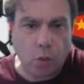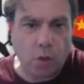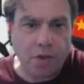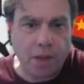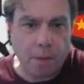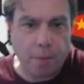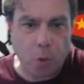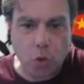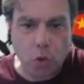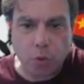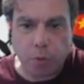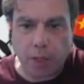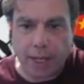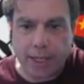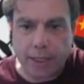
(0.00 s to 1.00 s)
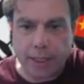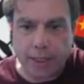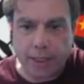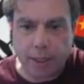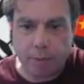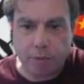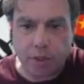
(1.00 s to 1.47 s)
Now, when that ball's played and it
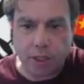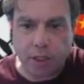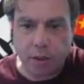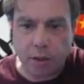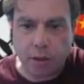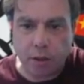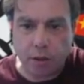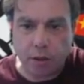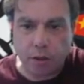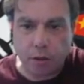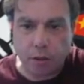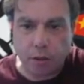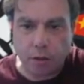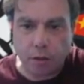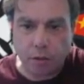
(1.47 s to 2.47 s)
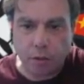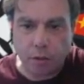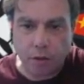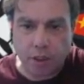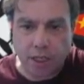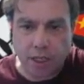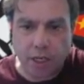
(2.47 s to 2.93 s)
comes in,
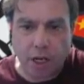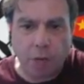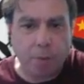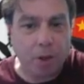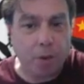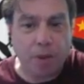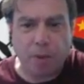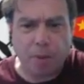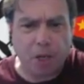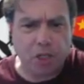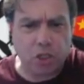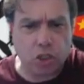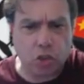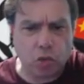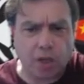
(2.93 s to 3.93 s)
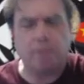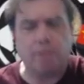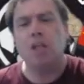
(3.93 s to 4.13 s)
okay. Oh, by the way, the pass is great.